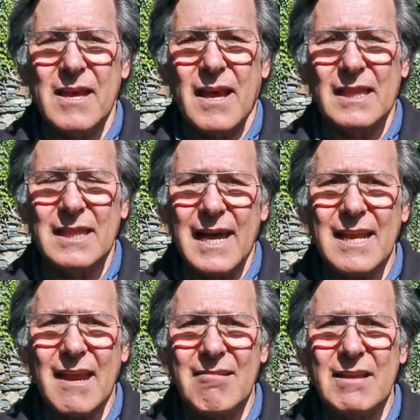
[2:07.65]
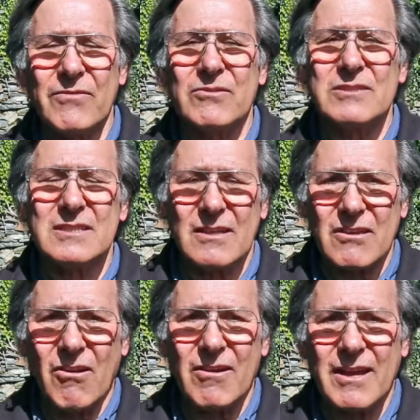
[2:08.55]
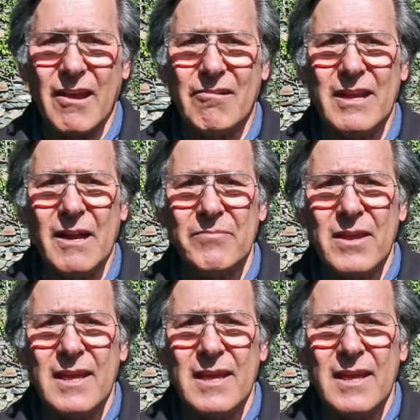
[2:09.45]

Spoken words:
A light area versus a dark area,